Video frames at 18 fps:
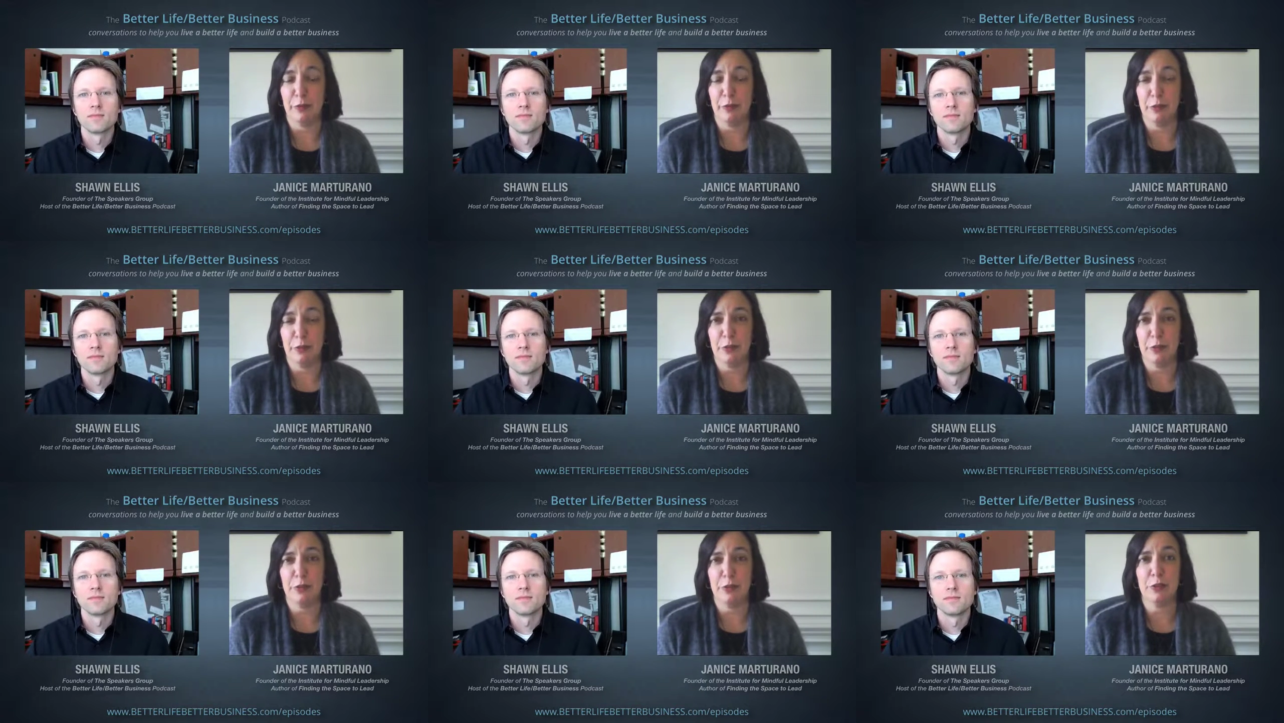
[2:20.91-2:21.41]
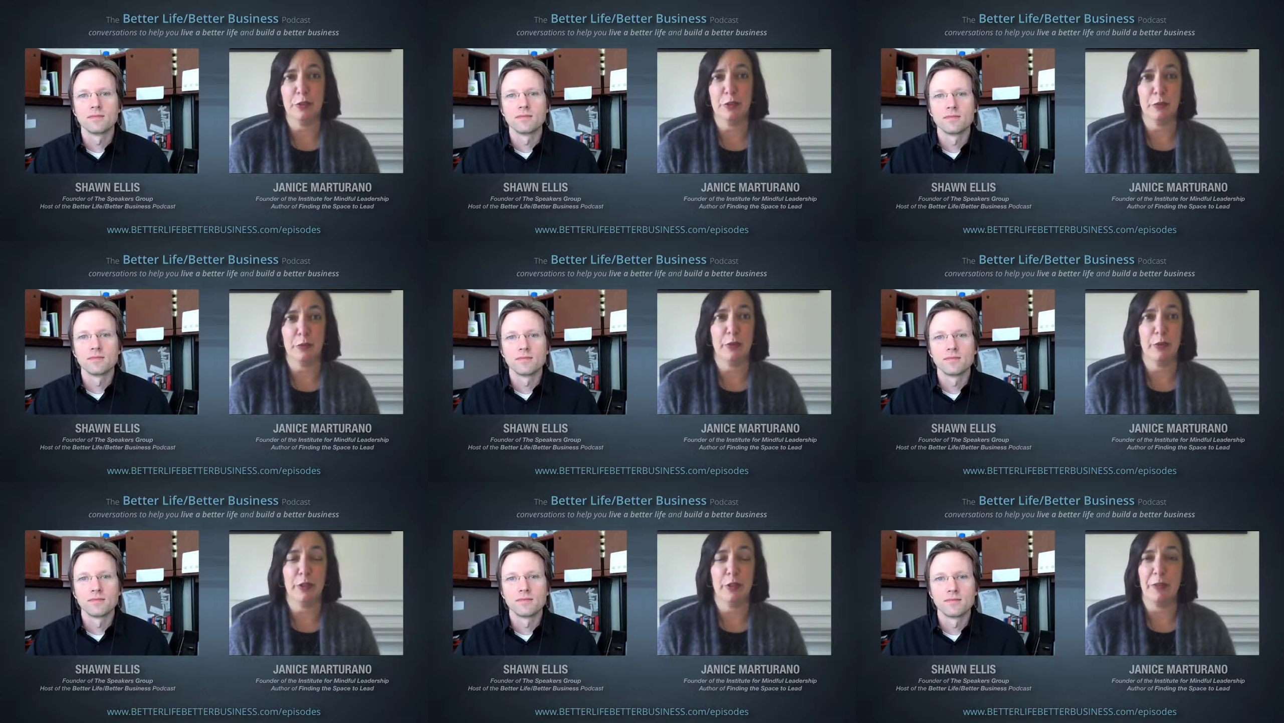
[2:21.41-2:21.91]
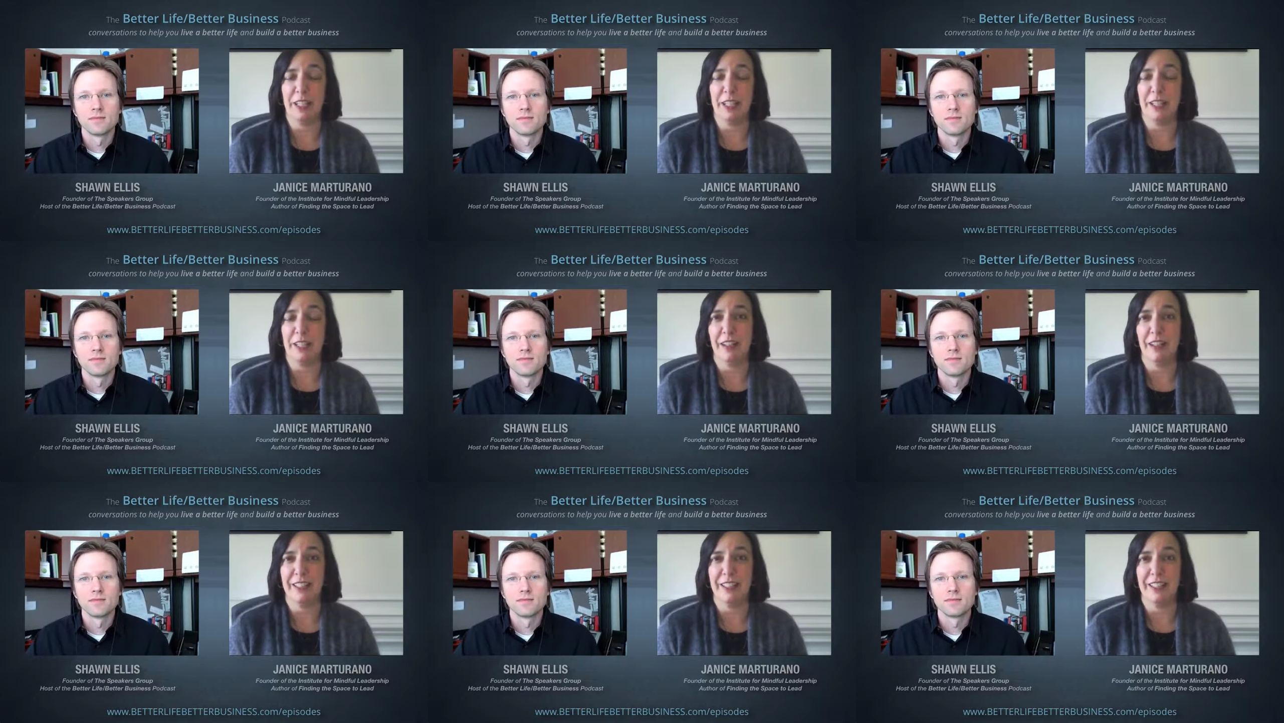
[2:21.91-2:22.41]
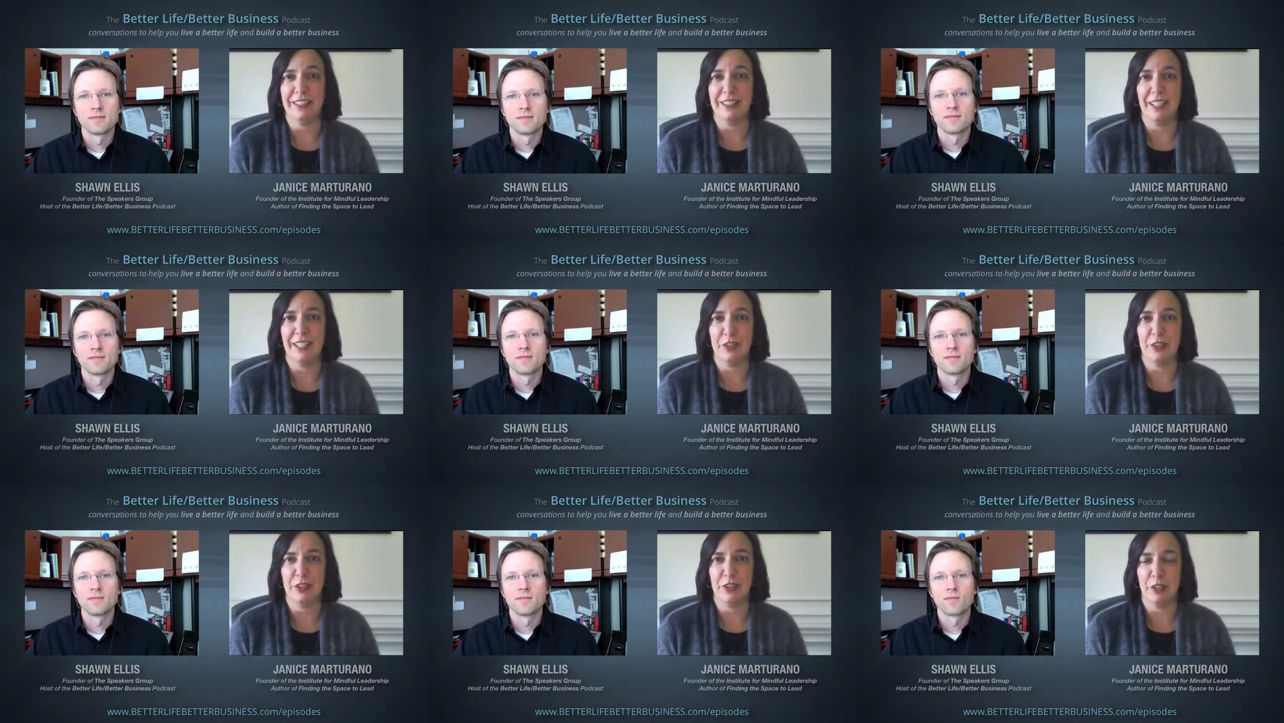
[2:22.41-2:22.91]
Speaker 1: first with my colleagues
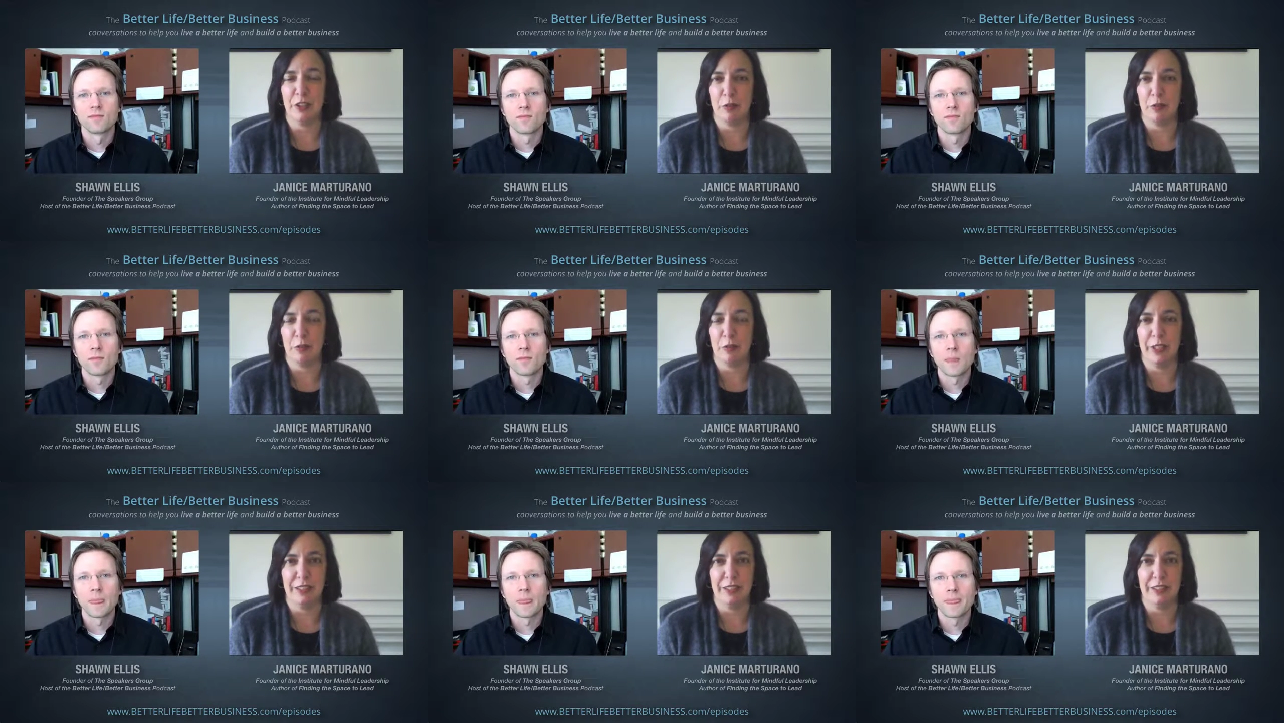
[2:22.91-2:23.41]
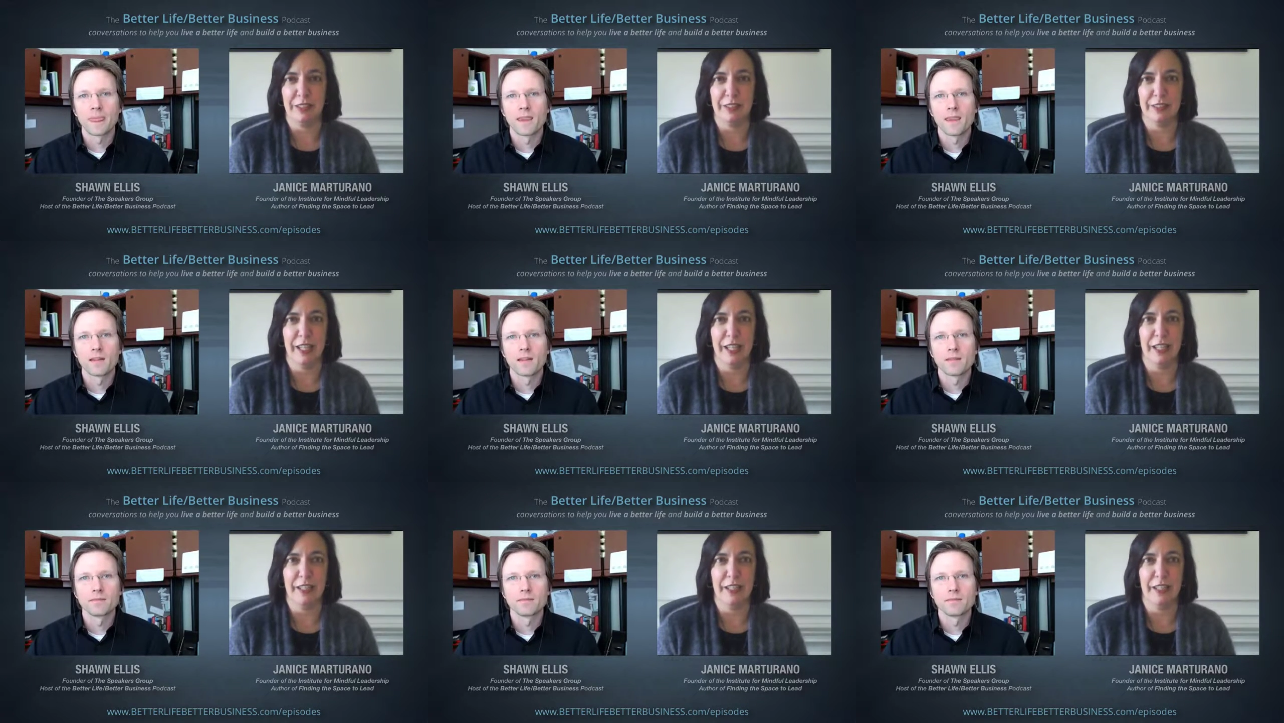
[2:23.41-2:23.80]
at General Mills